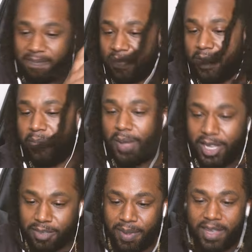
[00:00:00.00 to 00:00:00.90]
counting
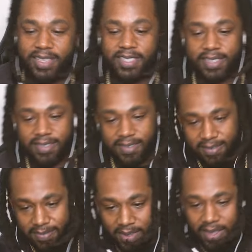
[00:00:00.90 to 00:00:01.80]
Benjamins. Benjamins. Nigga, you
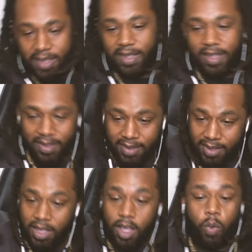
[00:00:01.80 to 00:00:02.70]
should too if you
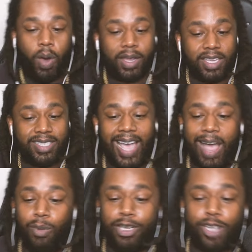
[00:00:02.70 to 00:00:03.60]
knew what this
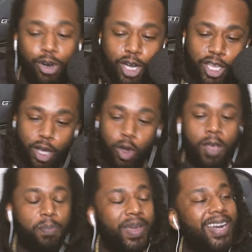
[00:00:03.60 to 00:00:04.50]
game would do to you.
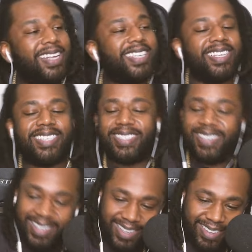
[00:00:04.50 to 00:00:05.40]
Been in this shit since
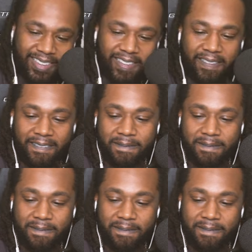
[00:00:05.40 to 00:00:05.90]
92.